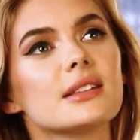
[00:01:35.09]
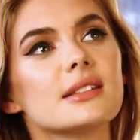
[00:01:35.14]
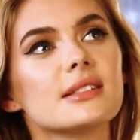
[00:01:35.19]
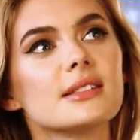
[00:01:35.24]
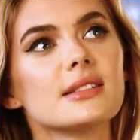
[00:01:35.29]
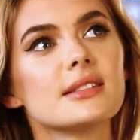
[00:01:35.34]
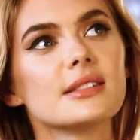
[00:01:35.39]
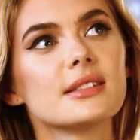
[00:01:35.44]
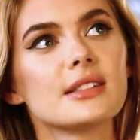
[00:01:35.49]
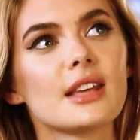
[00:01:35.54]

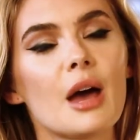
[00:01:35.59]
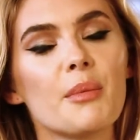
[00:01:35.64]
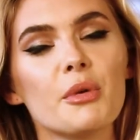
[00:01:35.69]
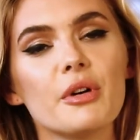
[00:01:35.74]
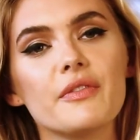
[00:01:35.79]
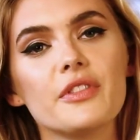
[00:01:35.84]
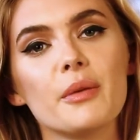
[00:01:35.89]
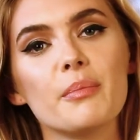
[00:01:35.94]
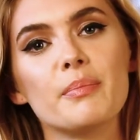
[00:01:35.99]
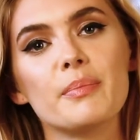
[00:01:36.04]
Some
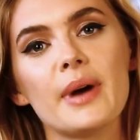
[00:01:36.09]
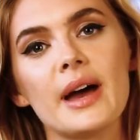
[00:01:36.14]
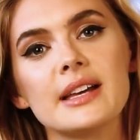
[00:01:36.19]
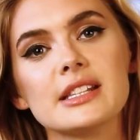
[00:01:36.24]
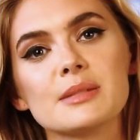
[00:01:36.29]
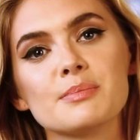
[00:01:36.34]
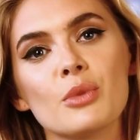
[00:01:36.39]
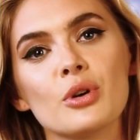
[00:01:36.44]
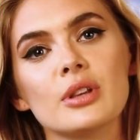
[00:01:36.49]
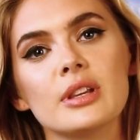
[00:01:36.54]
of the
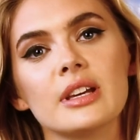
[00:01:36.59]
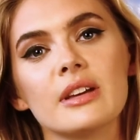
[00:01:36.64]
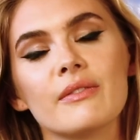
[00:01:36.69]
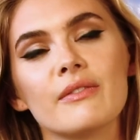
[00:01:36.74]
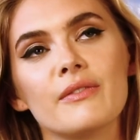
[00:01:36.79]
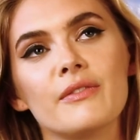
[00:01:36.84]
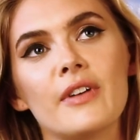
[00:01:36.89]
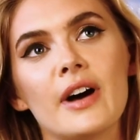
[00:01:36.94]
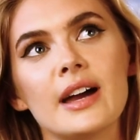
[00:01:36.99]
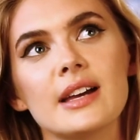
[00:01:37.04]
best modeling
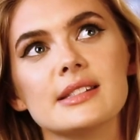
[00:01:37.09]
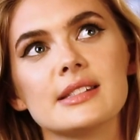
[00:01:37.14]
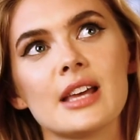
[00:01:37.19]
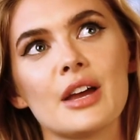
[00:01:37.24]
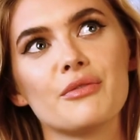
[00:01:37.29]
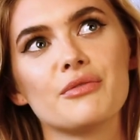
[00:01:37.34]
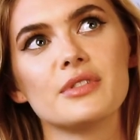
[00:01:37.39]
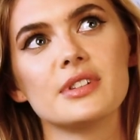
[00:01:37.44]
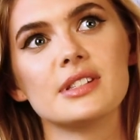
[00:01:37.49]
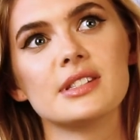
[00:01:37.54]
advice
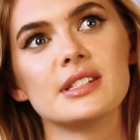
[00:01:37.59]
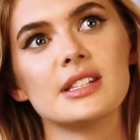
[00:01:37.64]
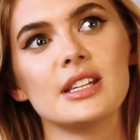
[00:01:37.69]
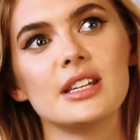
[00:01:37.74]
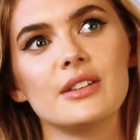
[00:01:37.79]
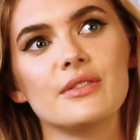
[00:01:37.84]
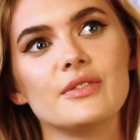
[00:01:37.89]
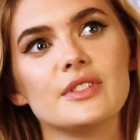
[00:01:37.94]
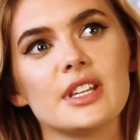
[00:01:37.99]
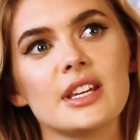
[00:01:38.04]
I've
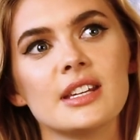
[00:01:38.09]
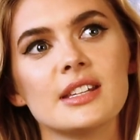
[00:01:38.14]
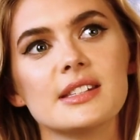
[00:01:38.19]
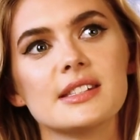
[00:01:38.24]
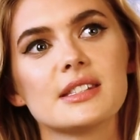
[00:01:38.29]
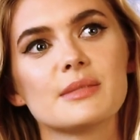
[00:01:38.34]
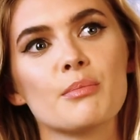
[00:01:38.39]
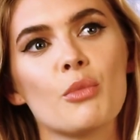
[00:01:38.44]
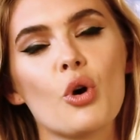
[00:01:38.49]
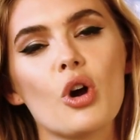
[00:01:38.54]
received
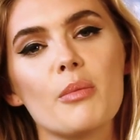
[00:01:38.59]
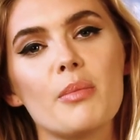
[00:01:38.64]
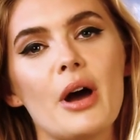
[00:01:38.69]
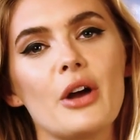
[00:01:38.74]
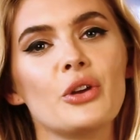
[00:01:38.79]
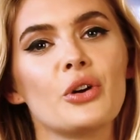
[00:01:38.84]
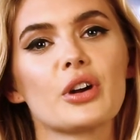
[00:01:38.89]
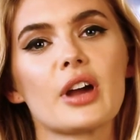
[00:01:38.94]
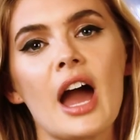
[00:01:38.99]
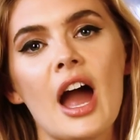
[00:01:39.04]
is more
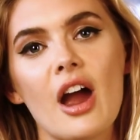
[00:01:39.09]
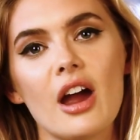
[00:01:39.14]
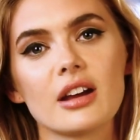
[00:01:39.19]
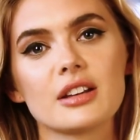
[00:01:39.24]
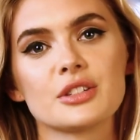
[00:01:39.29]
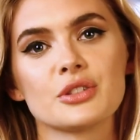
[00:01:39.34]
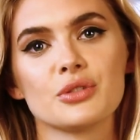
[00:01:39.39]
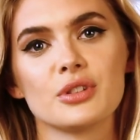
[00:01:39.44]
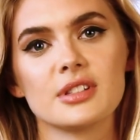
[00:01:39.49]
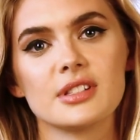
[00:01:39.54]
about your
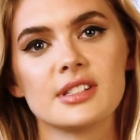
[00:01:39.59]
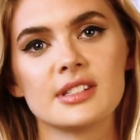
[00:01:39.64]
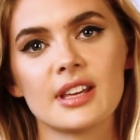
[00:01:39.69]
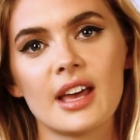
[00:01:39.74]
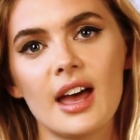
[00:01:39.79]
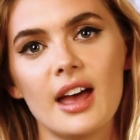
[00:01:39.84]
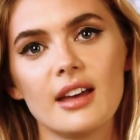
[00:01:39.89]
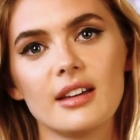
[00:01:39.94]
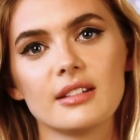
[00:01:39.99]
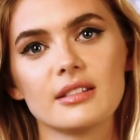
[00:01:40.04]
character on
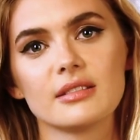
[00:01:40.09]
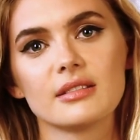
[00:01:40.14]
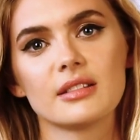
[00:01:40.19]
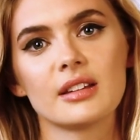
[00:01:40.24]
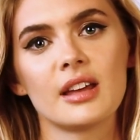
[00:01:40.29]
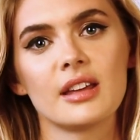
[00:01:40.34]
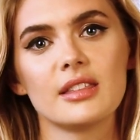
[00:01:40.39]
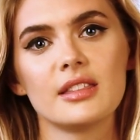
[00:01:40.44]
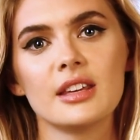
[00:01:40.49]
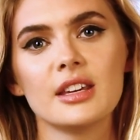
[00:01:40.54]
set.
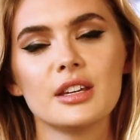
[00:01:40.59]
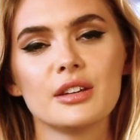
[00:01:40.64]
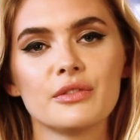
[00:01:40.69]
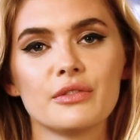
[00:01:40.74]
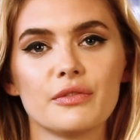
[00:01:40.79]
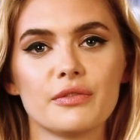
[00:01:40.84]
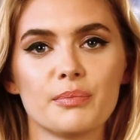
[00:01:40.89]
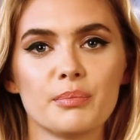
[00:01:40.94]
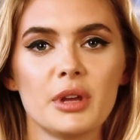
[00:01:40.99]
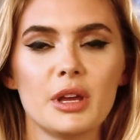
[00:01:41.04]
I think
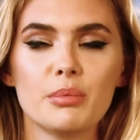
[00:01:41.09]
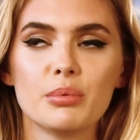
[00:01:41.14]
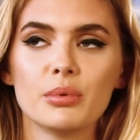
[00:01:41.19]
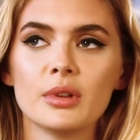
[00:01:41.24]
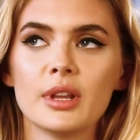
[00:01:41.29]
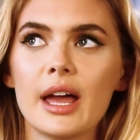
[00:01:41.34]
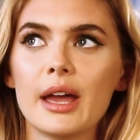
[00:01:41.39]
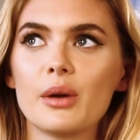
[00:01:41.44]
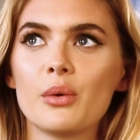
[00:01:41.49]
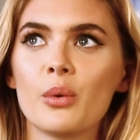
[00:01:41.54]
if people
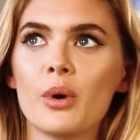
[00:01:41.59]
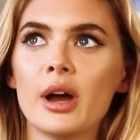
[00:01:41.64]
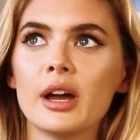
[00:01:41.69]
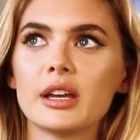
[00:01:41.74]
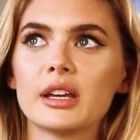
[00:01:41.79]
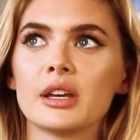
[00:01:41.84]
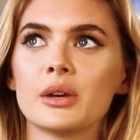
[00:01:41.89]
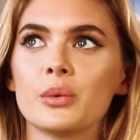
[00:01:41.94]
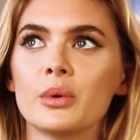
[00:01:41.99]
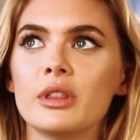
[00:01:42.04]
like
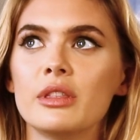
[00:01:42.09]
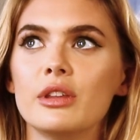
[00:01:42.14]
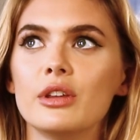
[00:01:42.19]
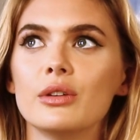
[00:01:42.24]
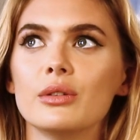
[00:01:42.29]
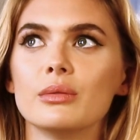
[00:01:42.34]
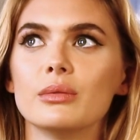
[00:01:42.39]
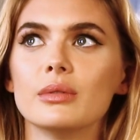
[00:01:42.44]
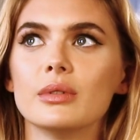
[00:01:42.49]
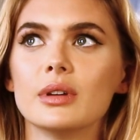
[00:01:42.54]
working with
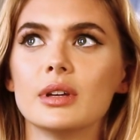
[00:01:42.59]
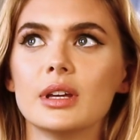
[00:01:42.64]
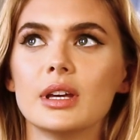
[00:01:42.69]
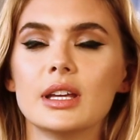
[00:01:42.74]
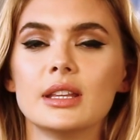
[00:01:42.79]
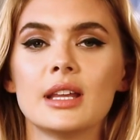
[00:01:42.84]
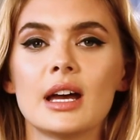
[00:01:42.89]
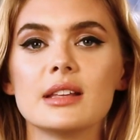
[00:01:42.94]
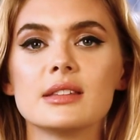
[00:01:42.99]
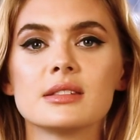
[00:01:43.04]
you,
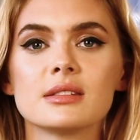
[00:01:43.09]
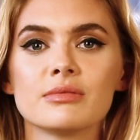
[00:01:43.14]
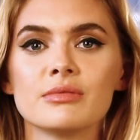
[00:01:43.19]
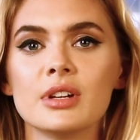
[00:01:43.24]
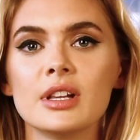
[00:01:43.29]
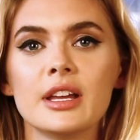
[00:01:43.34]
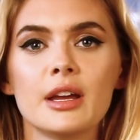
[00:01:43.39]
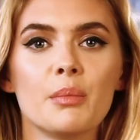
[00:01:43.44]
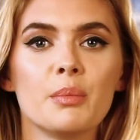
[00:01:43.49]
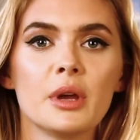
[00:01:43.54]
that's
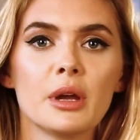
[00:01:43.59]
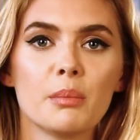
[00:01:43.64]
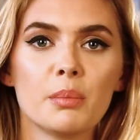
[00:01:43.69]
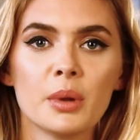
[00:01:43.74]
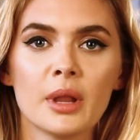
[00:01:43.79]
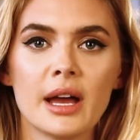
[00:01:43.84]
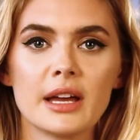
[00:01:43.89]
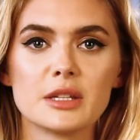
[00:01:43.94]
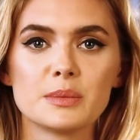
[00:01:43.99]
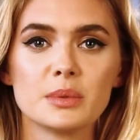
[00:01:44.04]
really a big
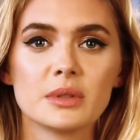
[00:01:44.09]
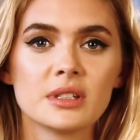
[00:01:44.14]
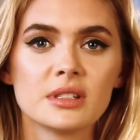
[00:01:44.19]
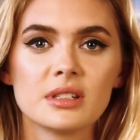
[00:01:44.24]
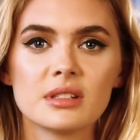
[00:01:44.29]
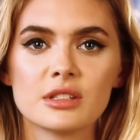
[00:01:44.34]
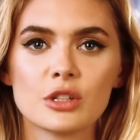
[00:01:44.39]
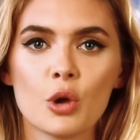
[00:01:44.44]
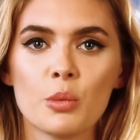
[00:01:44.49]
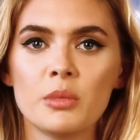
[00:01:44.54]
plus because
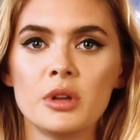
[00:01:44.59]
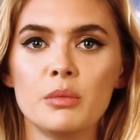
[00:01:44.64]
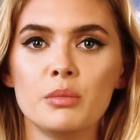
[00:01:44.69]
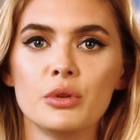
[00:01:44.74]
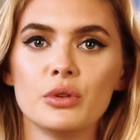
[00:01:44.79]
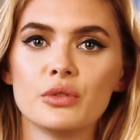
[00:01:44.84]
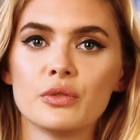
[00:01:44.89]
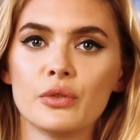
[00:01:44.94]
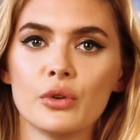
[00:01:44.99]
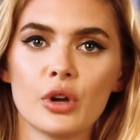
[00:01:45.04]
there's so many
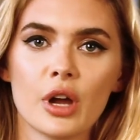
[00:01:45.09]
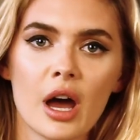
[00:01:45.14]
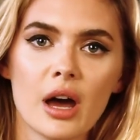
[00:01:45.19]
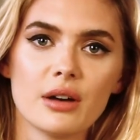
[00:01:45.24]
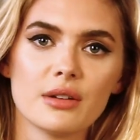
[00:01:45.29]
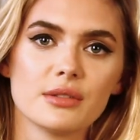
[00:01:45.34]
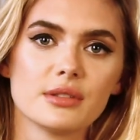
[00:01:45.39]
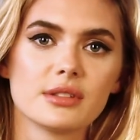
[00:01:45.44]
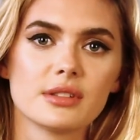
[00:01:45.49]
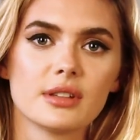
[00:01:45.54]
beautiful
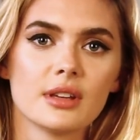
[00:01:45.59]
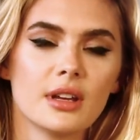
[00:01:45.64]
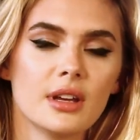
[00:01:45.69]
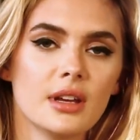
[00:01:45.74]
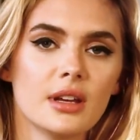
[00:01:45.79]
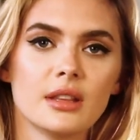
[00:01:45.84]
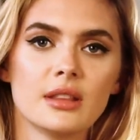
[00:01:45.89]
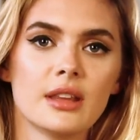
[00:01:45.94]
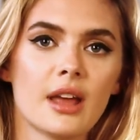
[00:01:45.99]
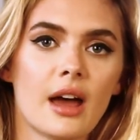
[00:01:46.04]
girls
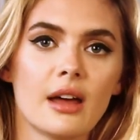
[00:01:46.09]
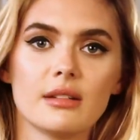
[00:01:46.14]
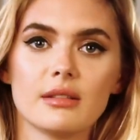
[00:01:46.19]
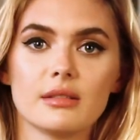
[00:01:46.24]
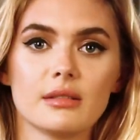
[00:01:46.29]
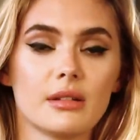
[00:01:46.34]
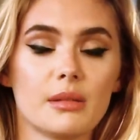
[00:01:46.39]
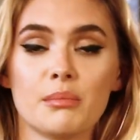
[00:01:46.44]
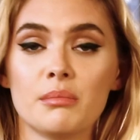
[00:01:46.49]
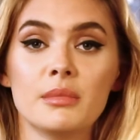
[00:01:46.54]

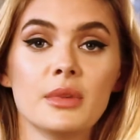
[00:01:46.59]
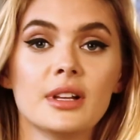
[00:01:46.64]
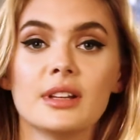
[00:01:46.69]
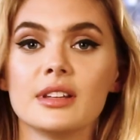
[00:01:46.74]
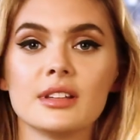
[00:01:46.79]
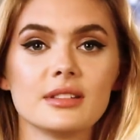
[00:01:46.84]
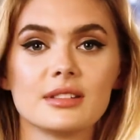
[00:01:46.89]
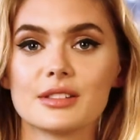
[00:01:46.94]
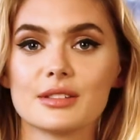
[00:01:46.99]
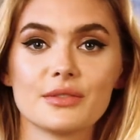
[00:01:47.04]
that
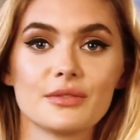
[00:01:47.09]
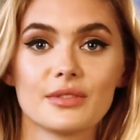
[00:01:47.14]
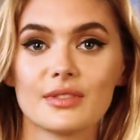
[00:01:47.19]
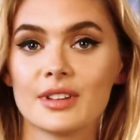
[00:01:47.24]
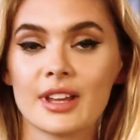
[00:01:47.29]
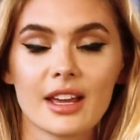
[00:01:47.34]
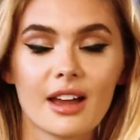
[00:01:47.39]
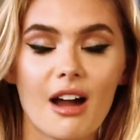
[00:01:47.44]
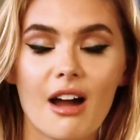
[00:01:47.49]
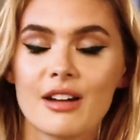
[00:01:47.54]
millions of,
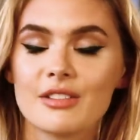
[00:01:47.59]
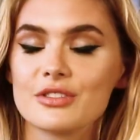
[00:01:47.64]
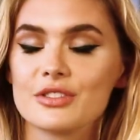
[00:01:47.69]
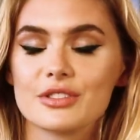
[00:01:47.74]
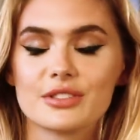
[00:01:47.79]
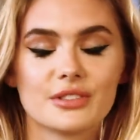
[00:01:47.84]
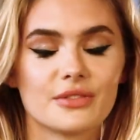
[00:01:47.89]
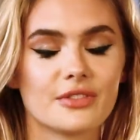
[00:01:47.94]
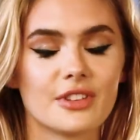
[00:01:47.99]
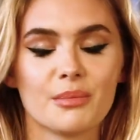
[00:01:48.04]
like
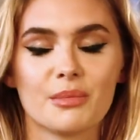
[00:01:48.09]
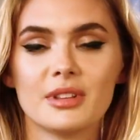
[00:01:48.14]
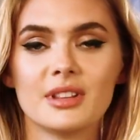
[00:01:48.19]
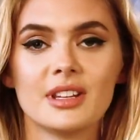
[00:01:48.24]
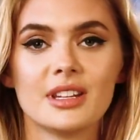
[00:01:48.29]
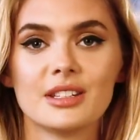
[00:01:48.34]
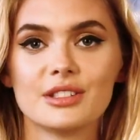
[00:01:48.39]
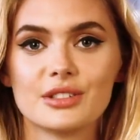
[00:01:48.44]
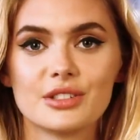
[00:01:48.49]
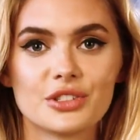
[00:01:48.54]
hundreds of them in
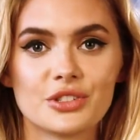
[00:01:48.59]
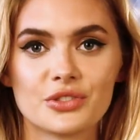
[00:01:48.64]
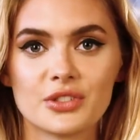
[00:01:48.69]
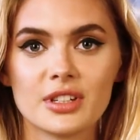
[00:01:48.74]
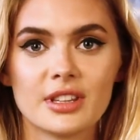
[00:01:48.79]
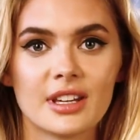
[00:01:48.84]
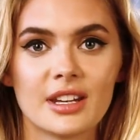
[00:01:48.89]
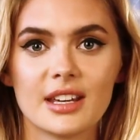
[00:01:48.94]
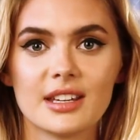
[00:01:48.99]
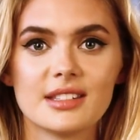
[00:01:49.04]
the
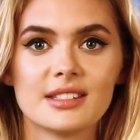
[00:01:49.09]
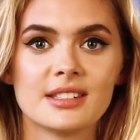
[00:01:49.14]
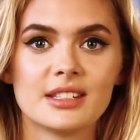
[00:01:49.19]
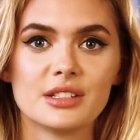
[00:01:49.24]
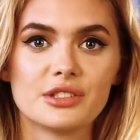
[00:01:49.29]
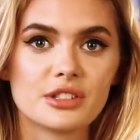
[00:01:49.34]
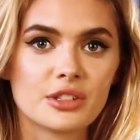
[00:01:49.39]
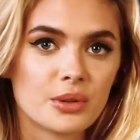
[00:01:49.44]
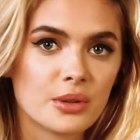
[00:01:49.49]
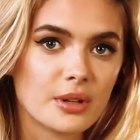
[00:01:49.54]
industry that I
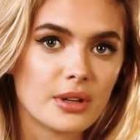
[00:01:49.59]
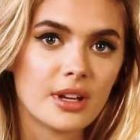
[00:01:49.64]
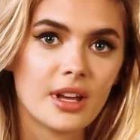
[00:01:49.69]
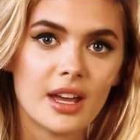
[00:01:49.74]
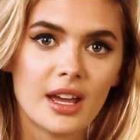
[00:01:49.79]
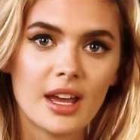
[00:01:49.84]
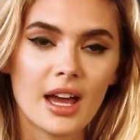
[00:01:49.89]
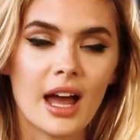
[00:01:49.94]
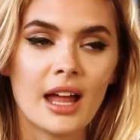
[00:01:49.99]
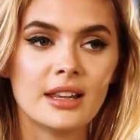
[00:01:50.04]
see. So
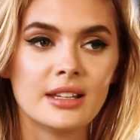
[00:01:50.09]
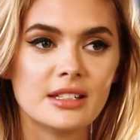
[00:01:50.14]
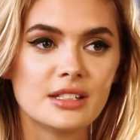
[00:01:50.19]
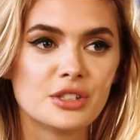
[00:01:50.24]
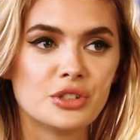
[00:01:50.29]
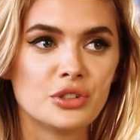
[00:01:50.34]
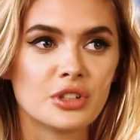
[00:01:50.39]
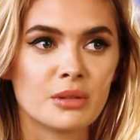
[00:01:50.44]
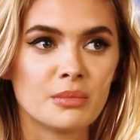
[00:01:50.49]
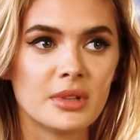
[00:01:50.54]
at
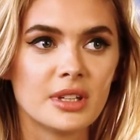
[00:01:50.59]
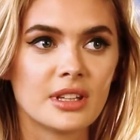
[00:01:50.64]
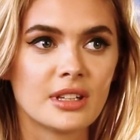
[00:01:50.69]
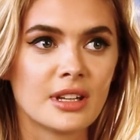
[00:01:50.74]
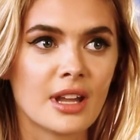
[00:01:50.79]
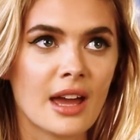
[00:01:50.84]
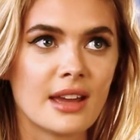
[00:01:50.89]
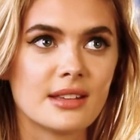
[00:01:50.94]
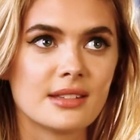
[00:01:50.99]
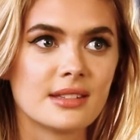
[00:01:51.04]
least you can be the
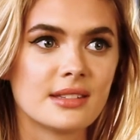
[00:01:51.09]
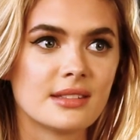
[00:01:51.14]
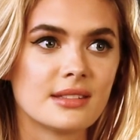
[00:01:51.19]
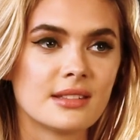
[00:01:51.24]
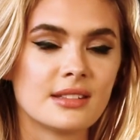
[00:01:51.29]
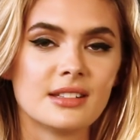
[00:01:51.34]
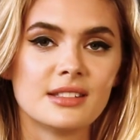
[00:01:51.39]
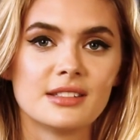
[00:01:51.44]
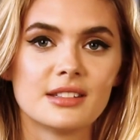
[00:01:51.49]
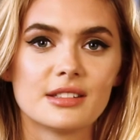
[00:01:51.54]
nicest
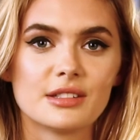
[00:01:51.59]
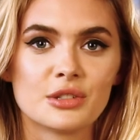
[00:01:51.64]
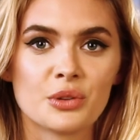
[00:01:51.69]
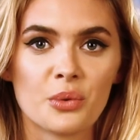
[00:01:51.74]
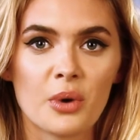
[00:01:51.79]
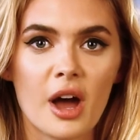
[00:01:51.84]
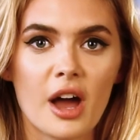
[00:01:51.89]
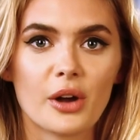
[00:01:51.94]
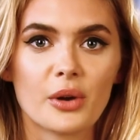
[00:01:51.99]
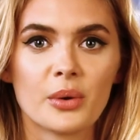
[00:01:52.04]
and easiest to
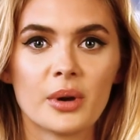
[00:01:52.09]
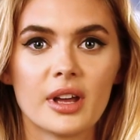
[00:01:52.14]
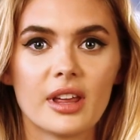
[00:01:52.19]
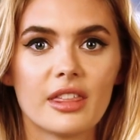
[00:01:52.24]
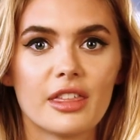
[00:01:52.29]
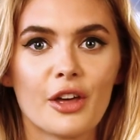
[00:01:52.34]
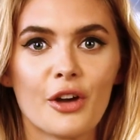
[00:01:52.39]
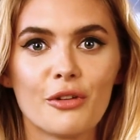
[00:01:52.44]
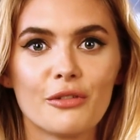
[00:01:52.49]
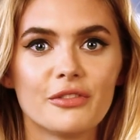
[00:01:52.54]
work
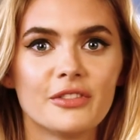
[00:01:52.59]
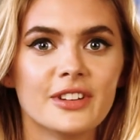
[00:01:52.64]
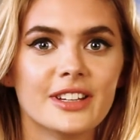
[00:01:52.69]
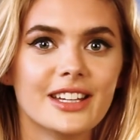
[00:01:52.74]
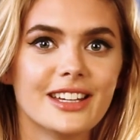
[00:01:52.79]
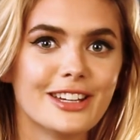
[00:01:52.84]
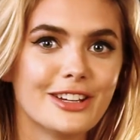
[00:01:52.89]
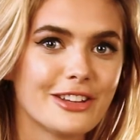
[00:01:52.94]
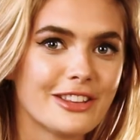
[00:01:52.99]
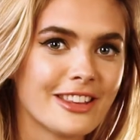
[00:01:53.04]
with.
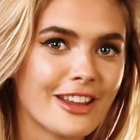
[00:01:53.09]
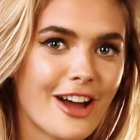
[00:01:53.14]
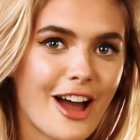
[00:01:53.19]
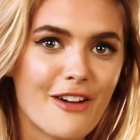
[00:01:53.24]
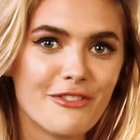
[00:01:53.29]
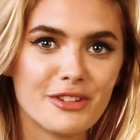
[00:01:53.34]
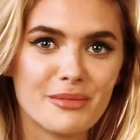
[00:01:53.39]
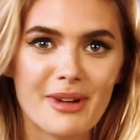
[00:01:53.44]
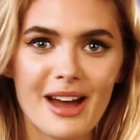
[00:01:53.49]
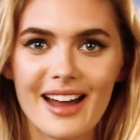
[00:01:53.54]
Hopefully they'll
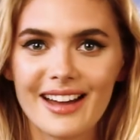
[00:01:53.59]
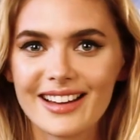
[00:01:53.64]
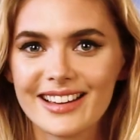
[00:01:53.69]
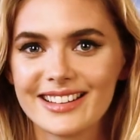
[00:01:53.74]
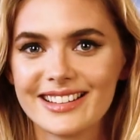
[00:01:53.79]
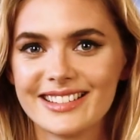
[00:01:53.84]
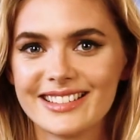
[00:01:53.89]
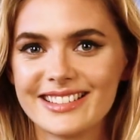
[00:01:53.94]
have you back.